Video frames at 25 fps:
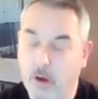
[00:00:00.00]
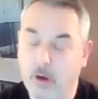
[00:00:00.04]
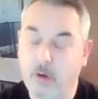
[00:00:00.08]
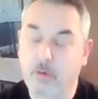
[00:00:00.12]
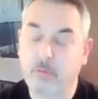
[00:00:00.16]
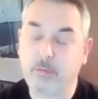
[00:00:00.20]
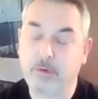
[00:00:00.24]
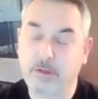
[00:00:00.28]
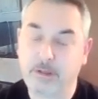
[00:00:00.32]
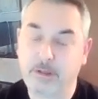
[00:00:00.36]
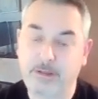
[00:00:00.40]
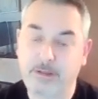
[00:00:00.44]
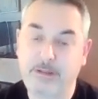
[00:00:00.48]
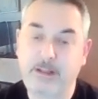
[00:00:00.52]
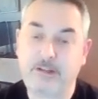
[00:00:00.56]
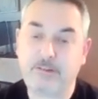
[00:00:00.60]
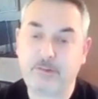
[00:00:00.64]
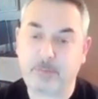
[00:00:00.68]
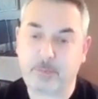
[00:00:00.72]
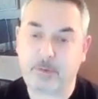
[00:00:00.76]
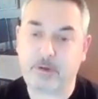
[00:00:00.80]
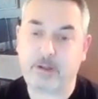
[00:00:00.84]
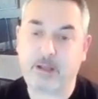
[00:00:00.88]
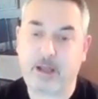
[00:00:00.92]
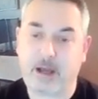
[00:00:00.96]
Oh, really? That's
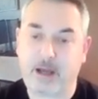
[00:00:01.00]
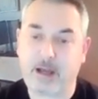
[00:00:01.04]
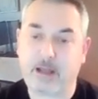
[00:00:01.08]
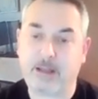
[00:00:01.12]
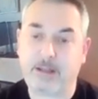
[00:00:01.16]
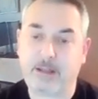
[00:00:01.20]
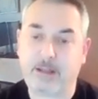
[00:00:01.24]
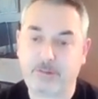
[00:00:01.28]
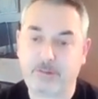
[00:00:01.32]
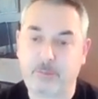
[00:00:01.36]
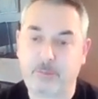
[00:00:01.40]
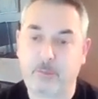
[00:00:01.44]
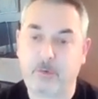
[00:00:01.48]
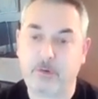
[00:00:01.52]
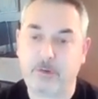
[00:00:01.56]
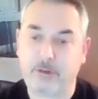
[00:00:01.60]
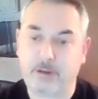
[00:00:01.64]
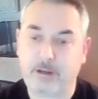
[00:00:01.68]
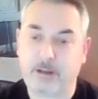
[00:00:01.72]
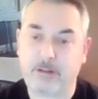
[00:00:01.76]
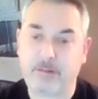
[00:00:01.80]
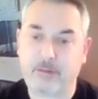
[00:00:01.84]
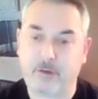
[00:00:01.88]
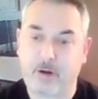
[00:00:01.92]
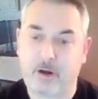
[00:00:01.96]
pretty high. That's more than
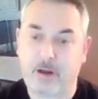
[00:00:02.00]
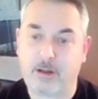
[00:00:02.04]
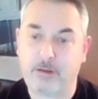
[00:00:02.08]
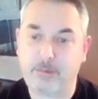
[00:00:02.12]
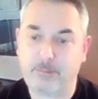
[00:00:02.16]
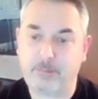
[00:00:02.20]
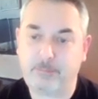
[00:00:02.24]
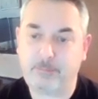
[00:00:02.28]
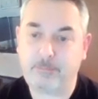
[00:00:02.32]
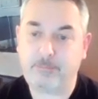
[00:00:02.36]
I thought.